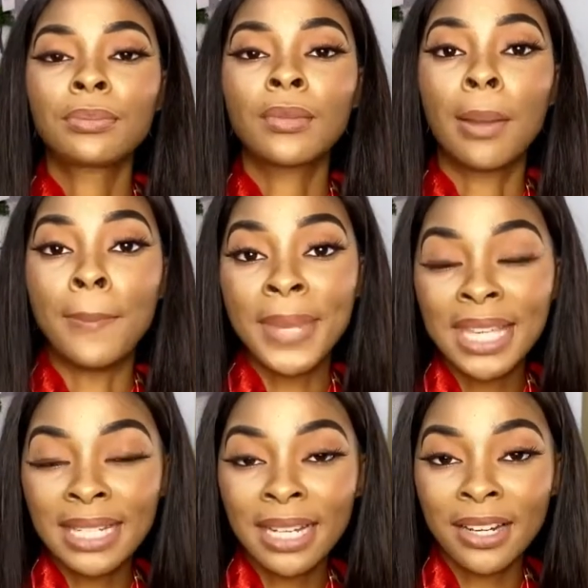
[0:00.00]

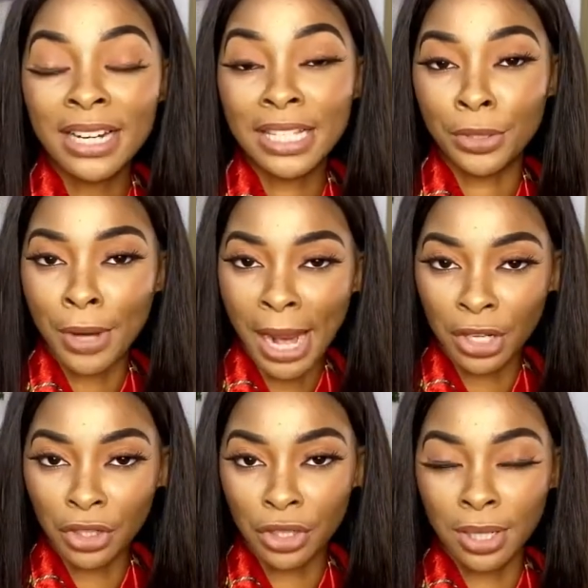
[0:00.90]
media
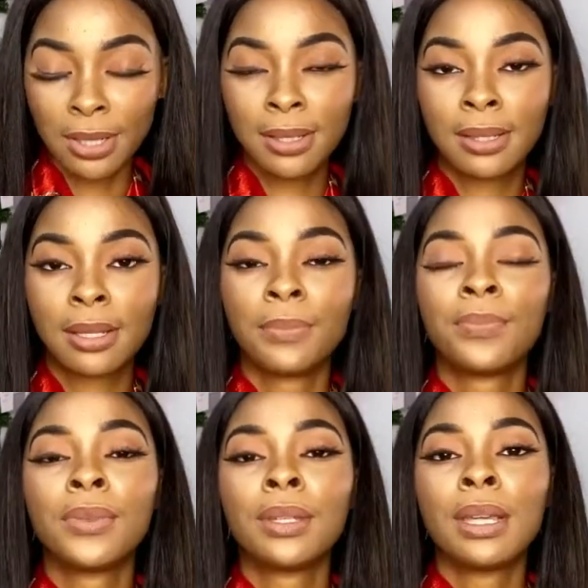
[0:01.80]
interactions,
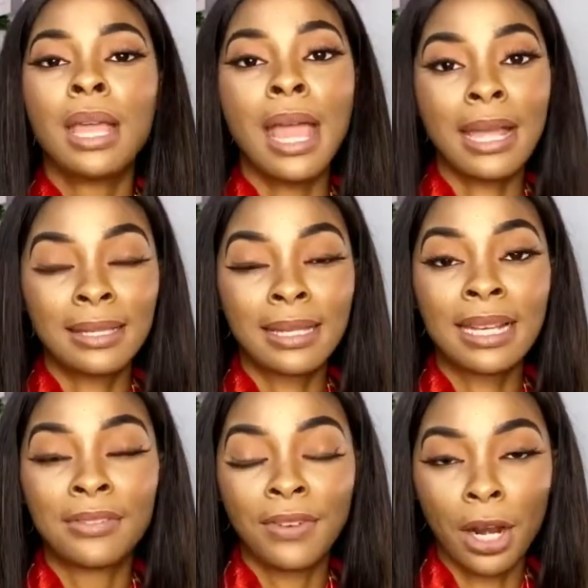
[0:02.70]
essay
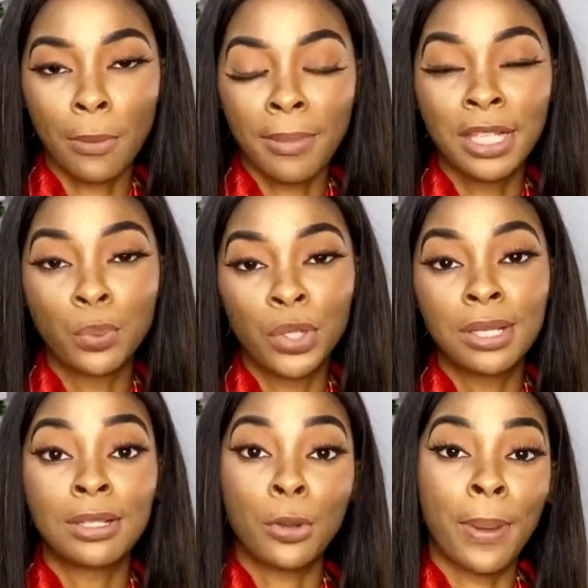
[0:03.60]
development, which
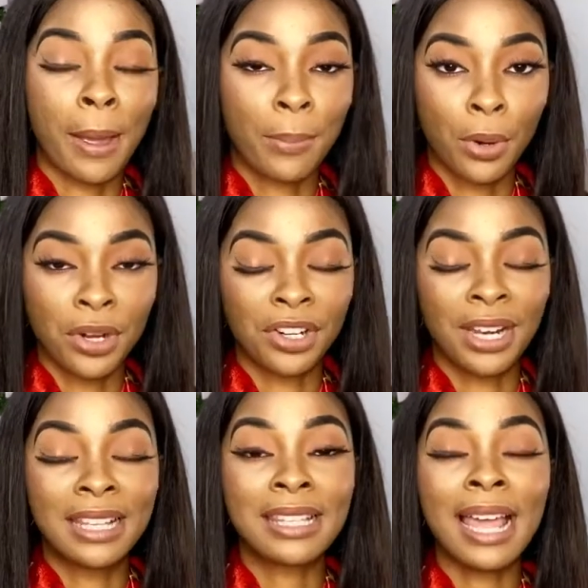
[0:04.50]
is your pet
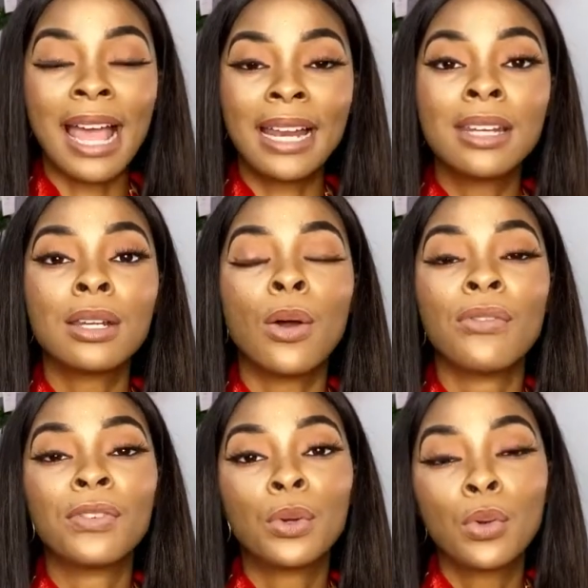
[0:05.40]
project, and of
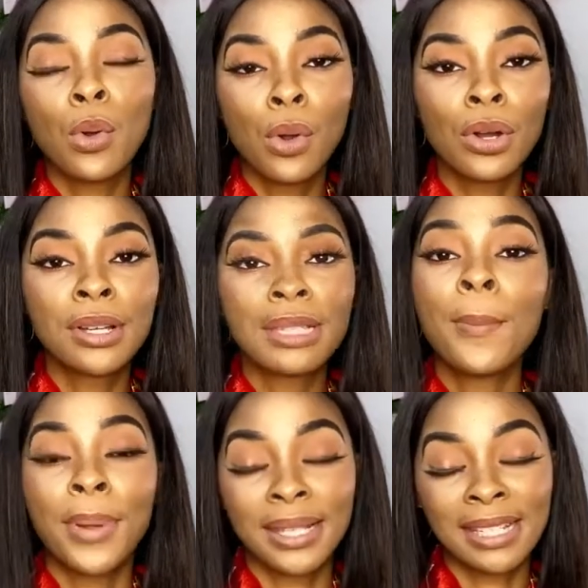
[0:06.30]
course
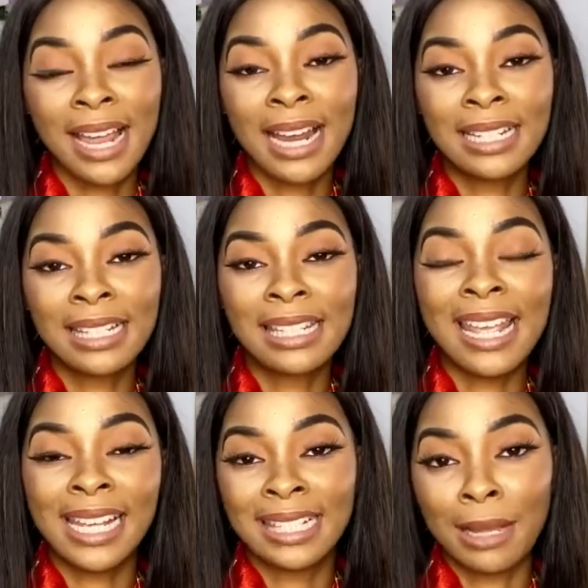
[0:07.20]
personality
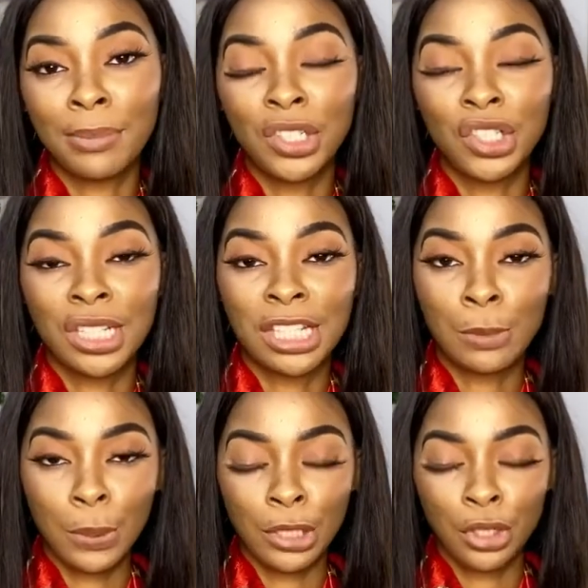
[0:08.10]
establishing
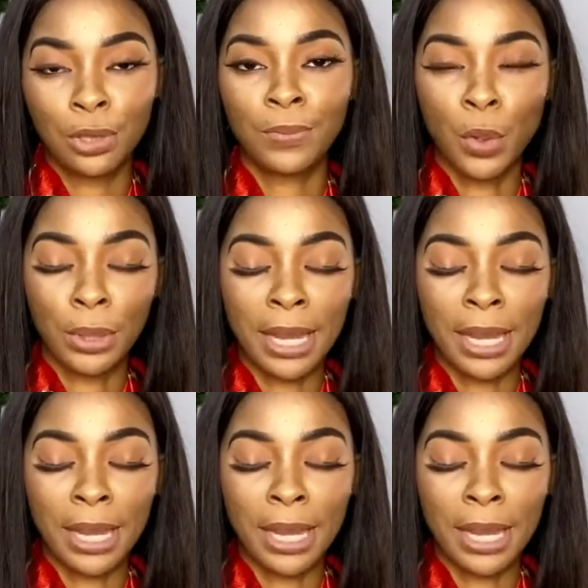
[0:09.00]
speech. Okay,